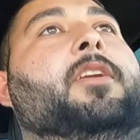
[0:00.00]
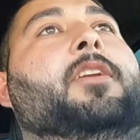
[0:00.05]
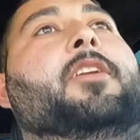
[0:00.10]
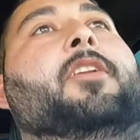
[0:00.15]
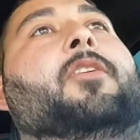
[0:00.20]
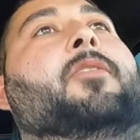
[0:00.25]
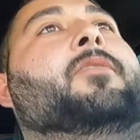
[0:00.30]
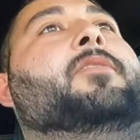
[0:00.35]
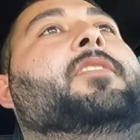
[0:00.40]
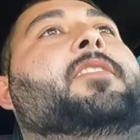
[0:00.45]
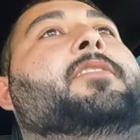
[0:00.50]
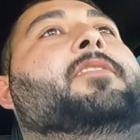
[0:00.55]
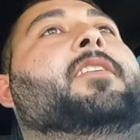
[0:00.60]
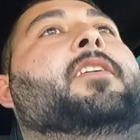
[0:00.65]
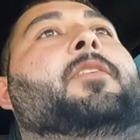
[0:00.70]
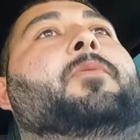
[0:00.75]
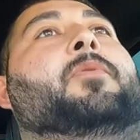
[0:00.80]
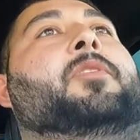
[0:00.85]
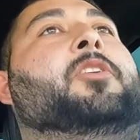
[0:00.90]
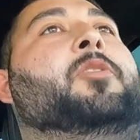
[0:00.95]
you know, because they
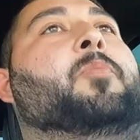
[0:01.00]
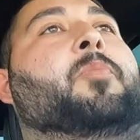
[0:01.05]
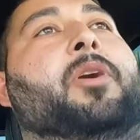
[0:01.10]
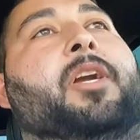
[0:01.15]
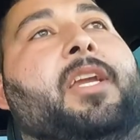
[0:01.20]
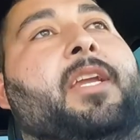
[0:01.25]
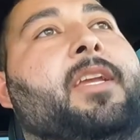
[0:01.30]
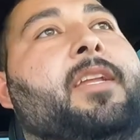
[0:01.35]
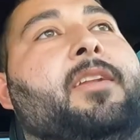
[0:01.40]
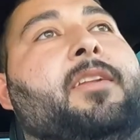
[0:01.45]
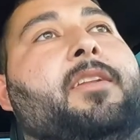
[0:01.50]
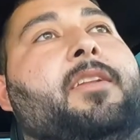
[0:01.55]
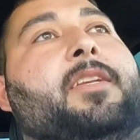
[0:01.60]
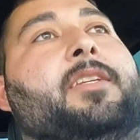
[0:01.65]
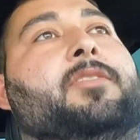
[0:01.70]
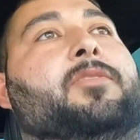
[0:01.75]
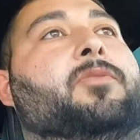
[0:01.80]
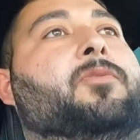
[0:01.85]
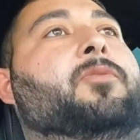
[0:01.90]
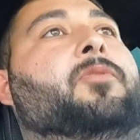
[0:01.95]
say when you break in a
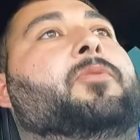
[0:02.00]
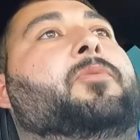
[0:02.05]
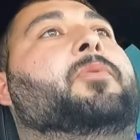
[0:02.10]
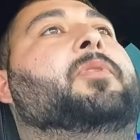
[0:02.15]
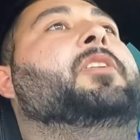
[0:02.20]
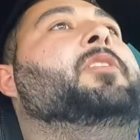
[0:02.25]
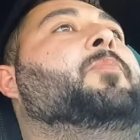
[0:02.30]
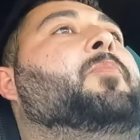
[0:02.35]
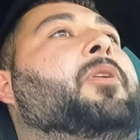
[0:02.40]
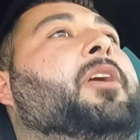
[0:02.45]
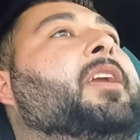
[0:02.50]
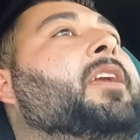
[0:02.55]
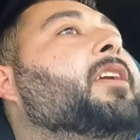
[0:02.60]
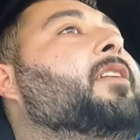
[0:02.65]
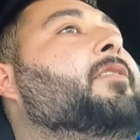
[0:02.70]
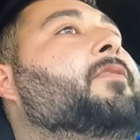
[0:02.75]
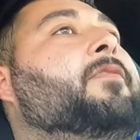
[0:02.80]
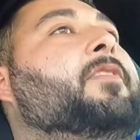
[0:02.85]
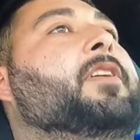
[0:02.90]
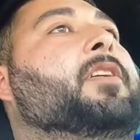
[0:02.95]
diesel or when you break
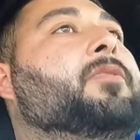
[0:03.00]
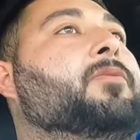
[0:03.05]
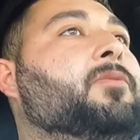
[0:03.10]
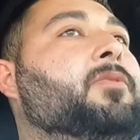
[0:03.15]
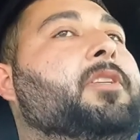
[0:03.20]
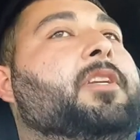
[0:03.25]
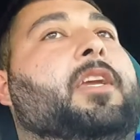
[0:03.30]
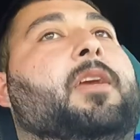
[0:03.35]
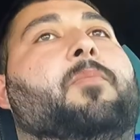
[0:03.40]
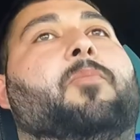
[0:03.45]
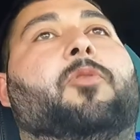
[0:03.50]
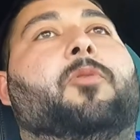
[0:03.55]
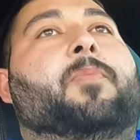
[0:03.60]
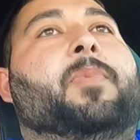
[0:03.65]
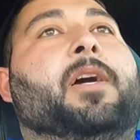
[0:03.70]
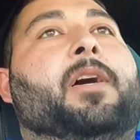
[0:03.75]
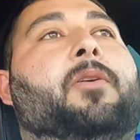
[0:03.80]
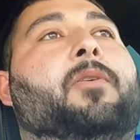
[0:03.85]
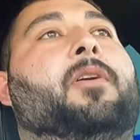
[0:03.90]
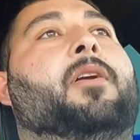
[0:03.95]
in a vehicle, you get more
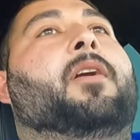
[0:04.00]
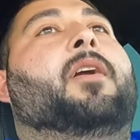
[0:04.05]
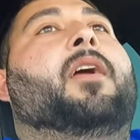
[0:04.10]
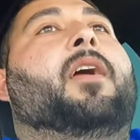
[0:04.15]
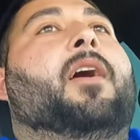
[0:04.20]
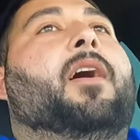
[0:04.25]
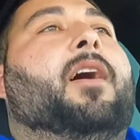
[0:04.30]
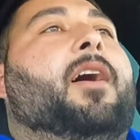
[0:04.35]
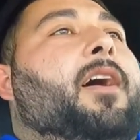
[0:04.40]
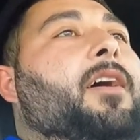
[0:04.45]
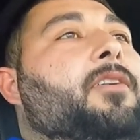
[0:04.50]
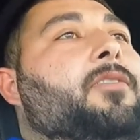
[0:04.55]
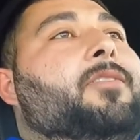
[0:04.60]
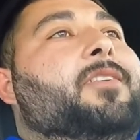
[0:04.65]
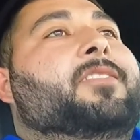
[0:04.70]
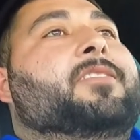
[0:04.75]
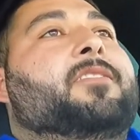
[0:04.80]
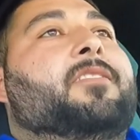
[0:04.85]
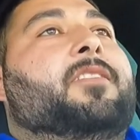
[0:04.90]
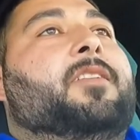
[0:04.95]
power. I don't
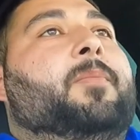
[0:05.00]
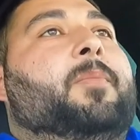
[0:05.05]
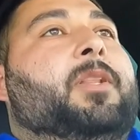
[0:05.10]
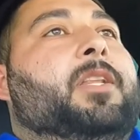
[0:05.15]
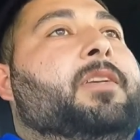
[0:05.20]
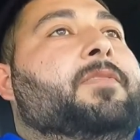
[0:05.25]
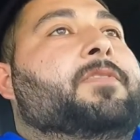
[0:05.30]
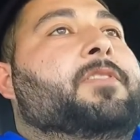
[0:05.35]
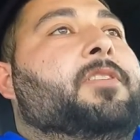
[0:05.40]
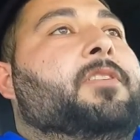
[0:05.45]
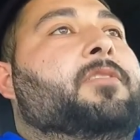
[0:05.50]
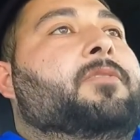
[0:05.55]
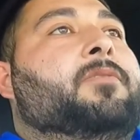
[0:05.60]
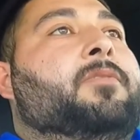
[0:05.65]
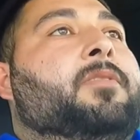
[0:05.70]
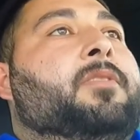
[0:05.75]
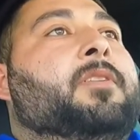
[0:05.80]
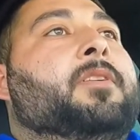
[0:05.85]
necessarily believe so.